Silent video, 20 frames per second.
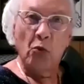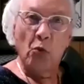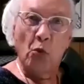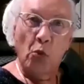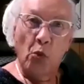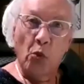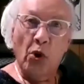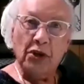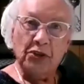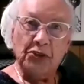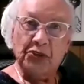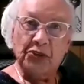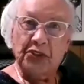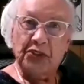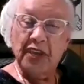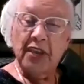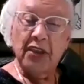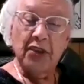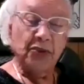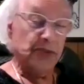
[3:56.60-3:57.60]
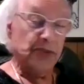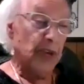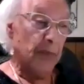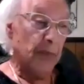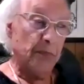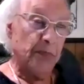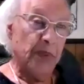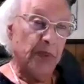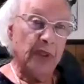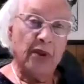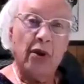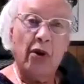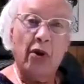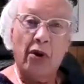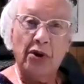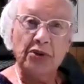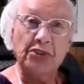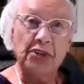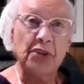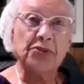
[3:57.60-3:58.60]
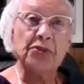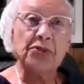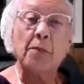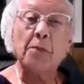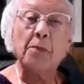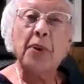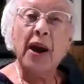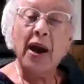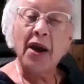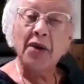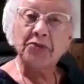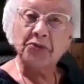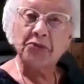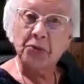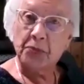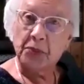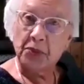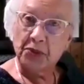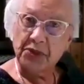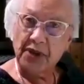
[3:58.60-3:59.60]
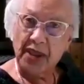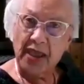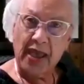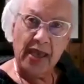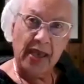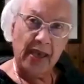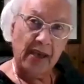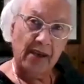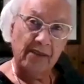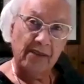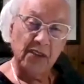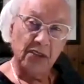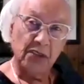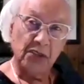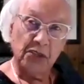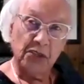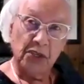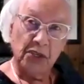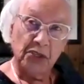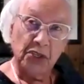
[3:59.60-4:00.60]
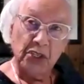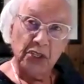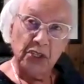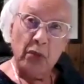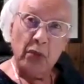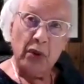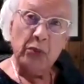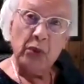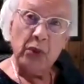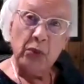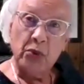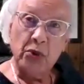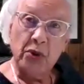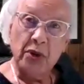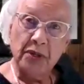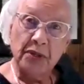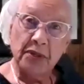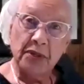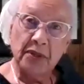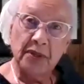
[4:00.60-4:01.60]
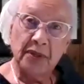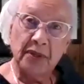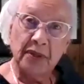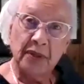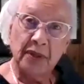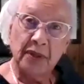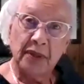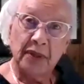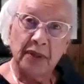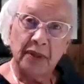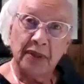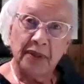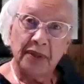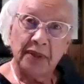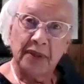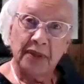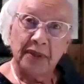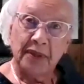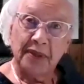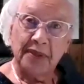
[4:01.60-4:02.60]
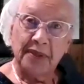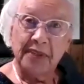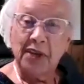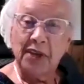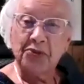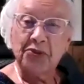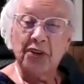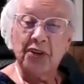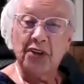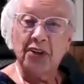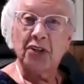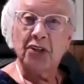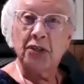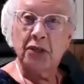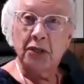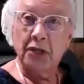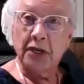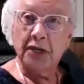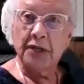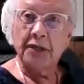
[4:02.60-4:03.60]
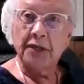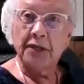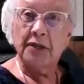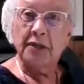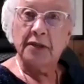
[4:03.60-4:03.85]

wants things that are just impossible to have. You know what we want? Just a good,